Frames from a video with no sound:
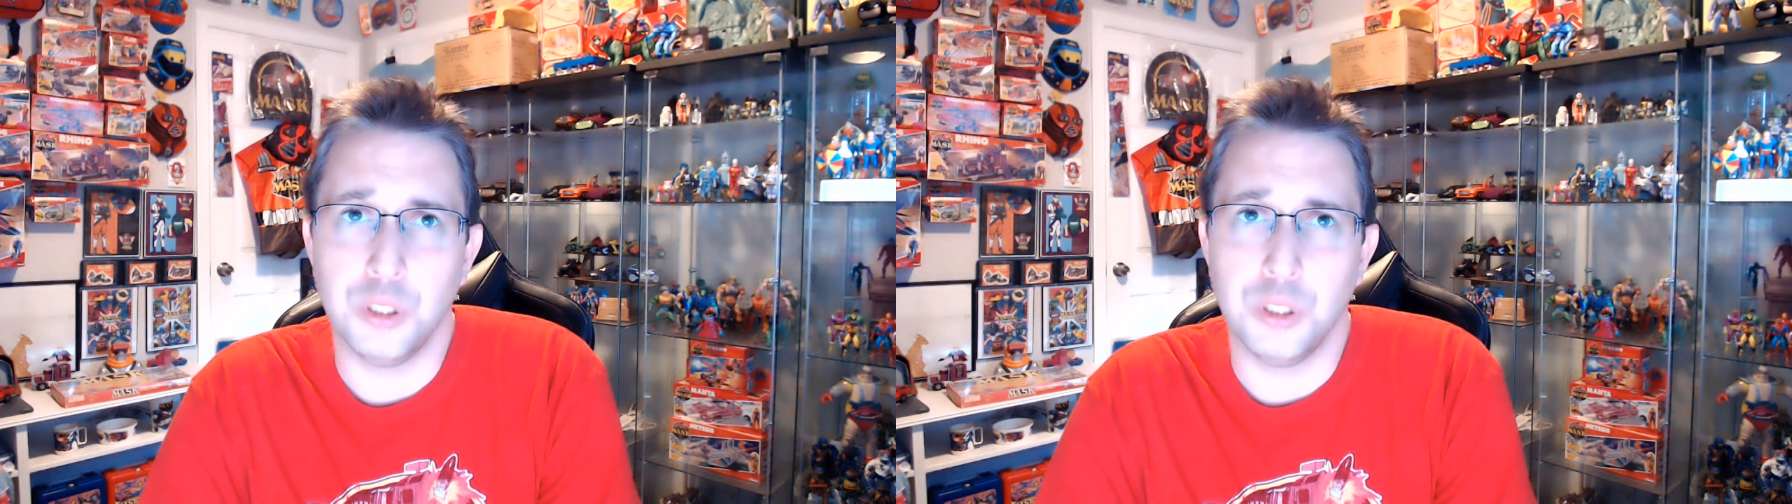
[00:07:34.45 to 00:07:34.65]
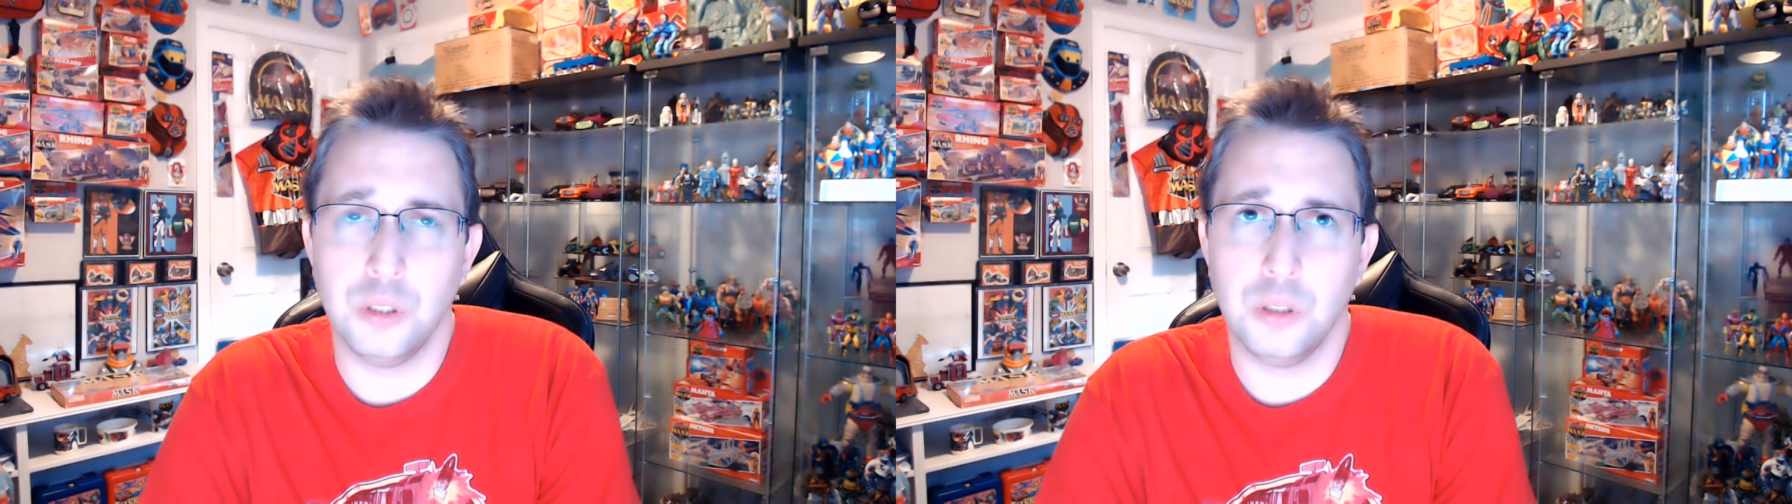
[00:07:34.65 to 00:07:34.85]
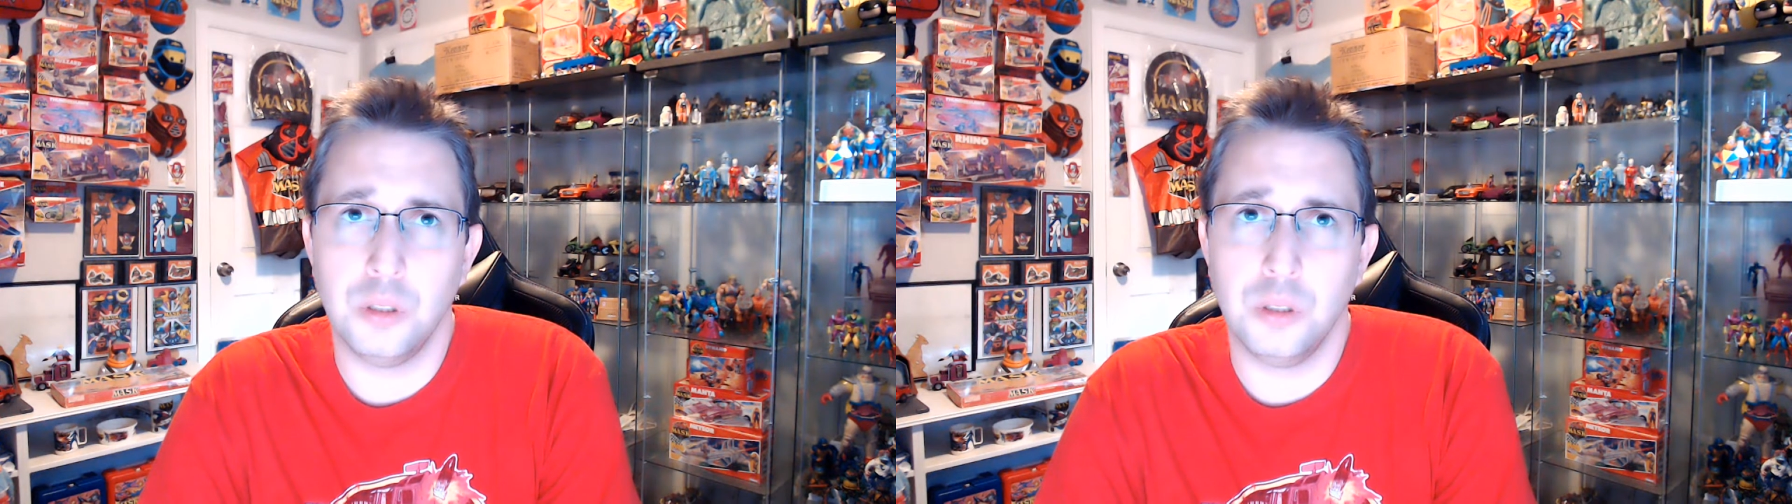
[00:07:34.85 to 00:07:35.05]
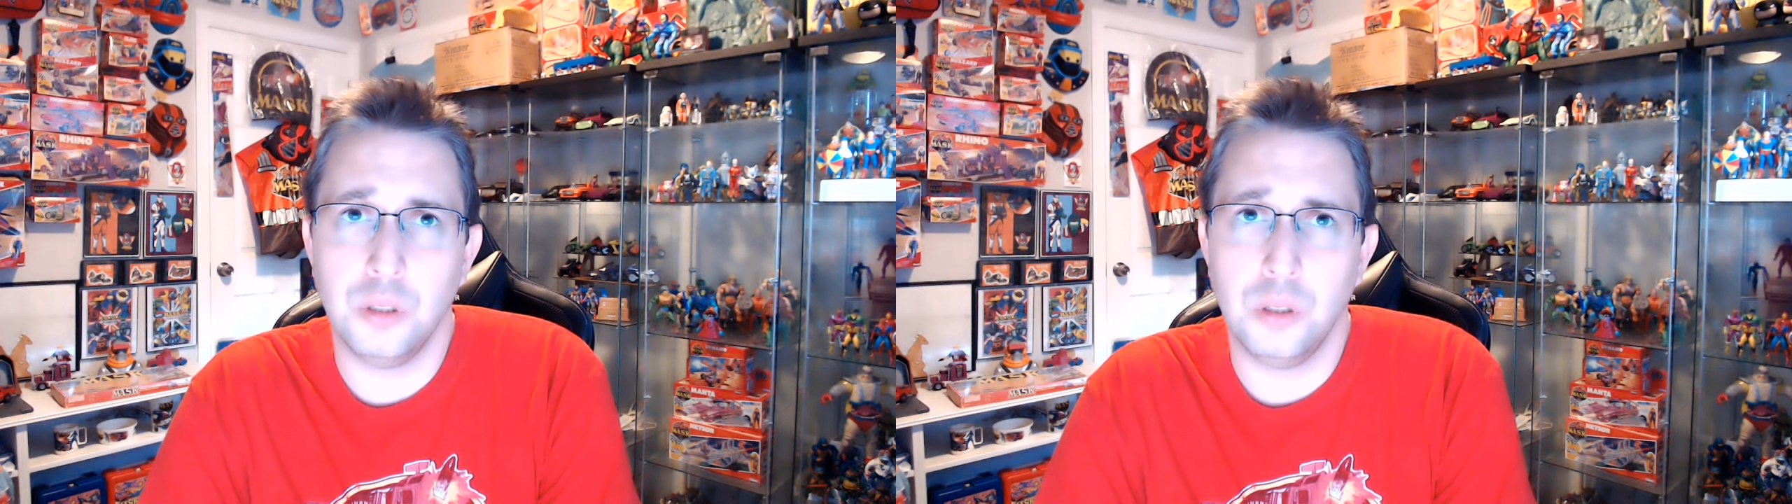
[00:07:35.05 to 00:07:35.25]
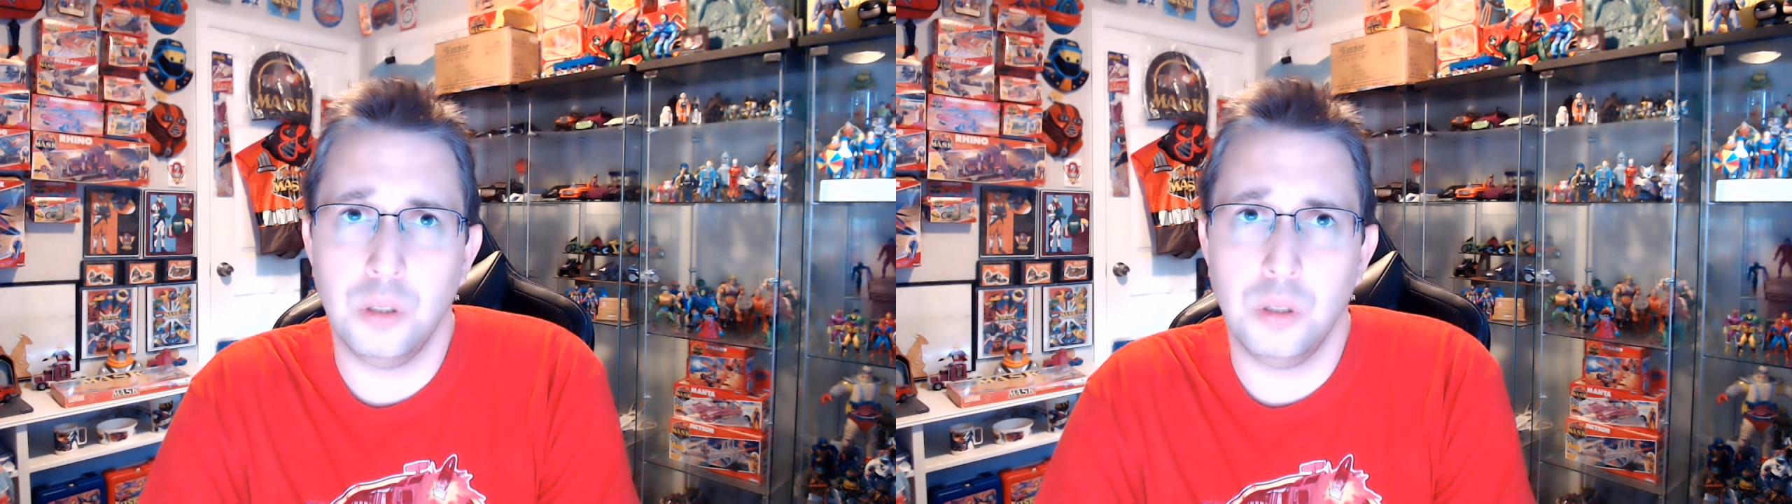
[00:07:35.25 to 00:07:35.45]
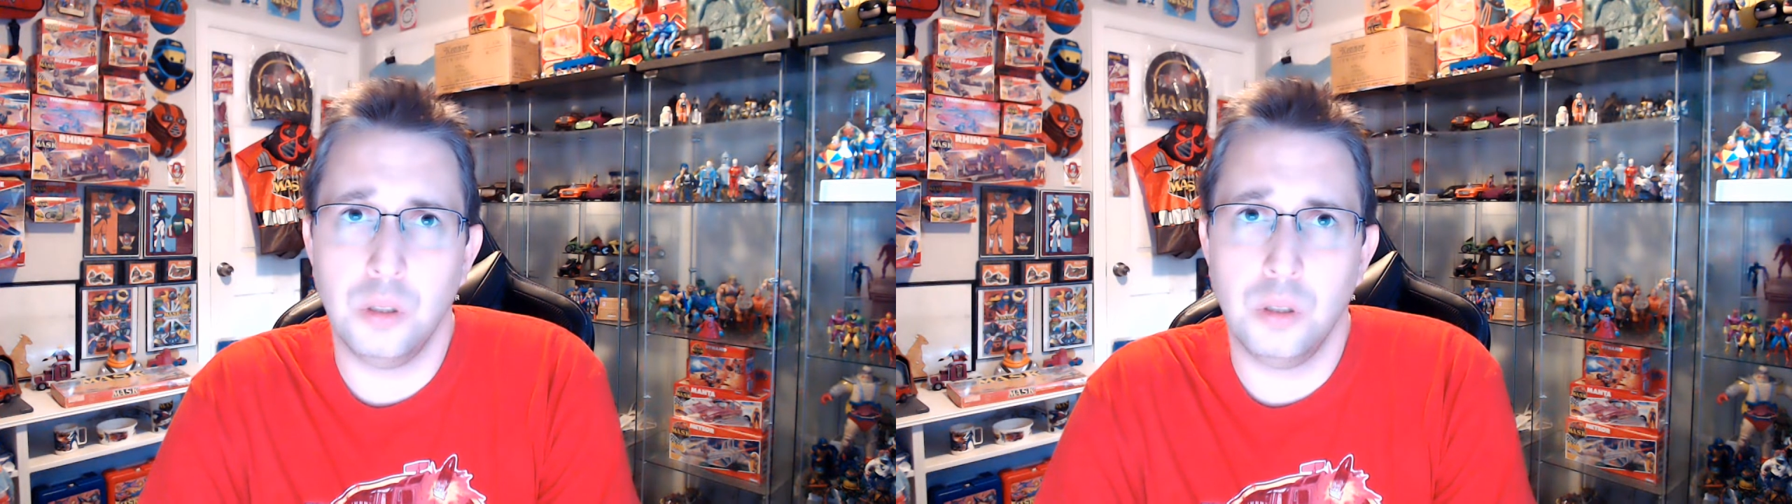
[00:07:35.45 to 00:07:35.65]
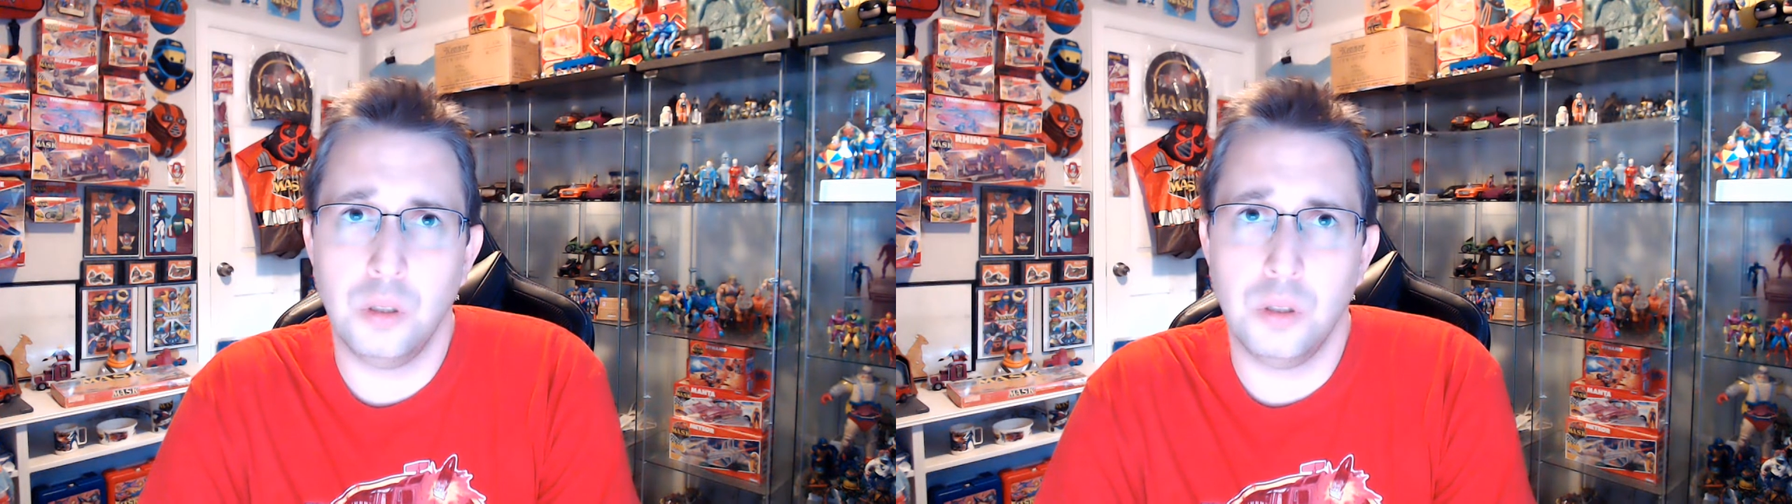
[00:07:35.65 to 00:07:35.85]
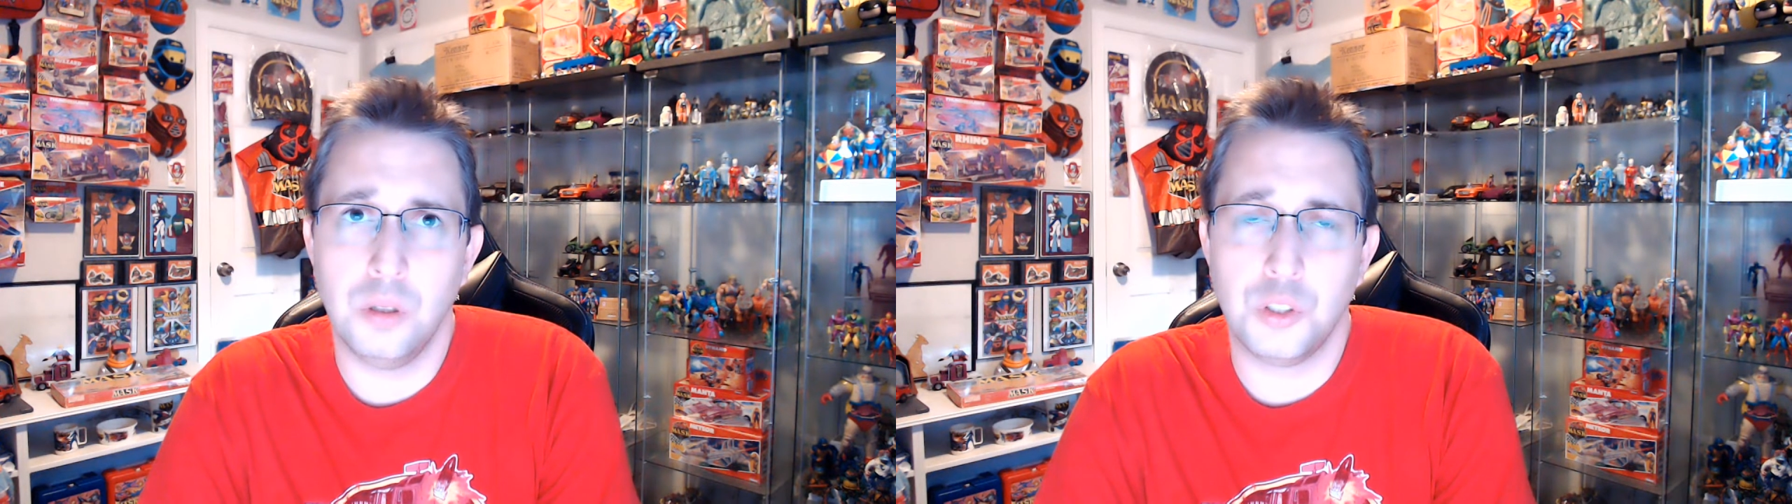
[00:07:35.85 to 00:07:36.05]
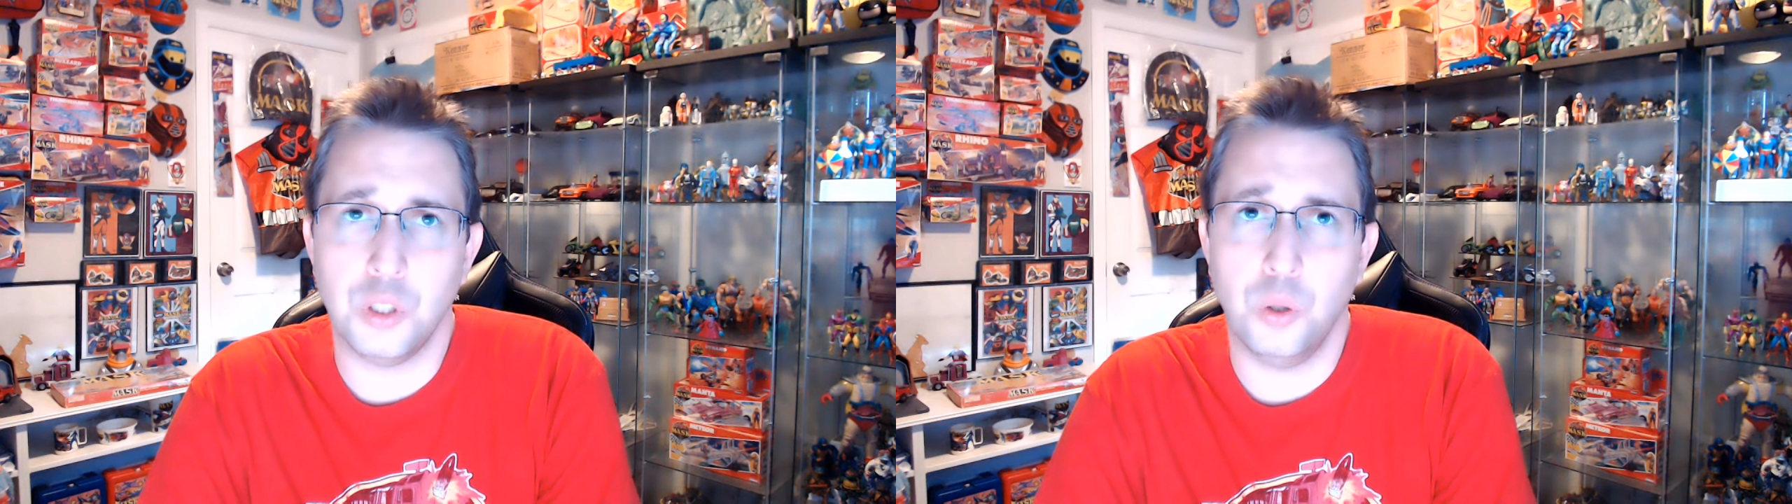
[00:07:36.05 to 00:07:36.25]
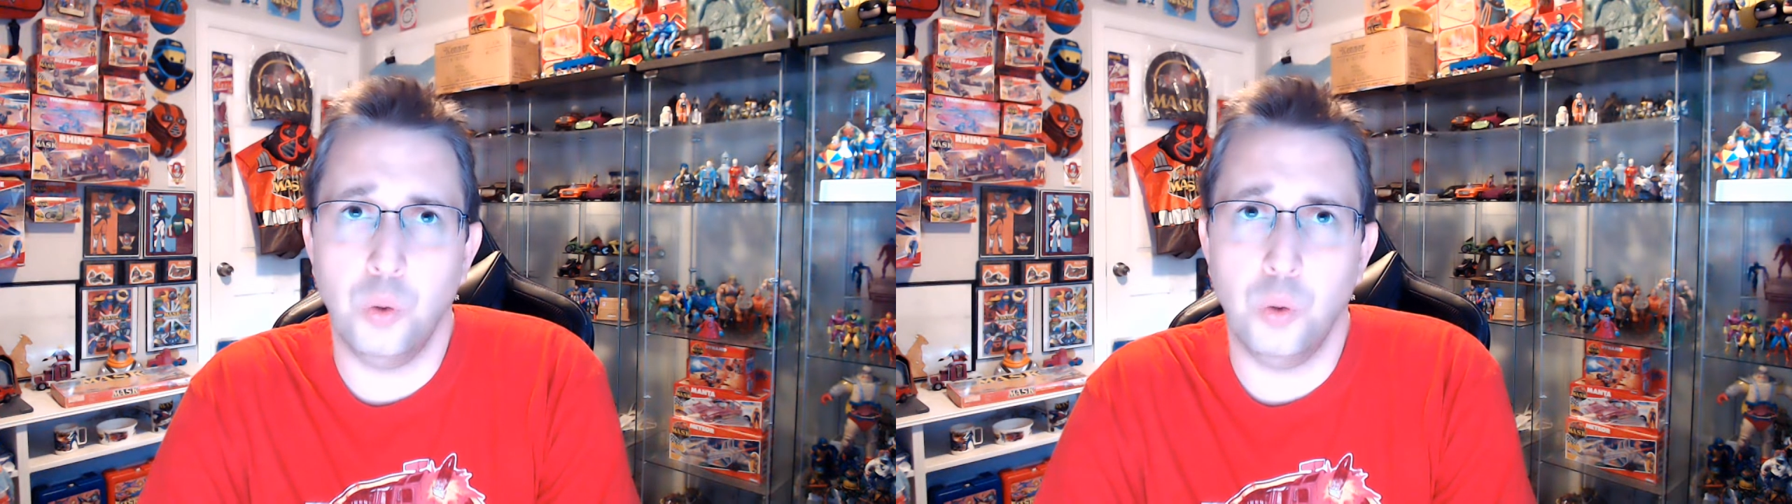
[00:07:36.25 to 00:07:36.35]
it? So